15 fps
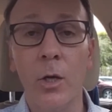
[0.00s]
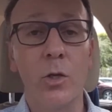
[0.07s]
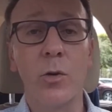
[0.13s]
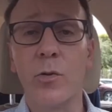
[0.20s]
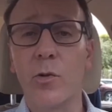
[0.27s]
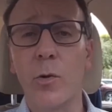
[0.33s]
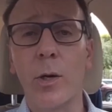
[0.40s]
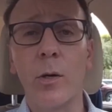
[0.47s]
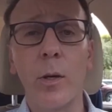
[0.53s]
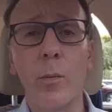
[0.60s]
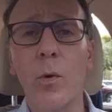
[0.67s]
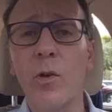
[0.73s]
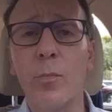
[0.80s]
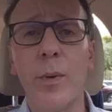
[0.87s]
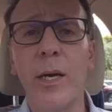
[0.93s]
service trigger number
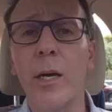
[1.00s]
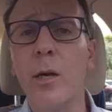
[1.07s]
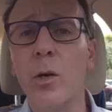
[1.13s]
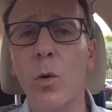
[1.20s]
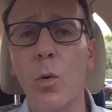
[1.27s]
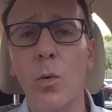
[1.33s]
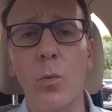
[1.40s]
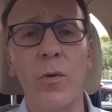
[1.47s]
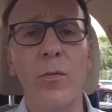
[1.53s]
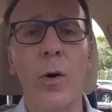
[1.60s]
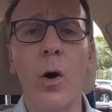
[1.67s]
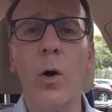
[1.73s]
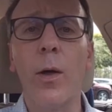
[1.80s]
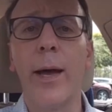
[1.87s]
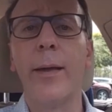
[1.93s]
one is being ignored. We've
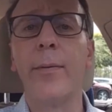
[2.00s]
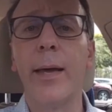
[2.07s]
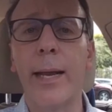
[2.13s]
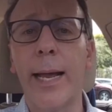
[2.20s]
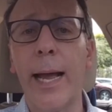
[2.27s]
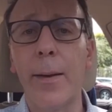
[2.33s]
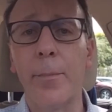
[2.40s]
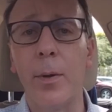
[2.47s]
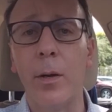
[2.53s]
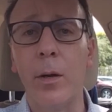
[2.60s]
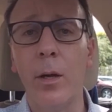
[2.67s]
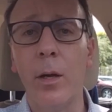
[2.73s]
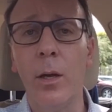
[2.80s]
all had that happen.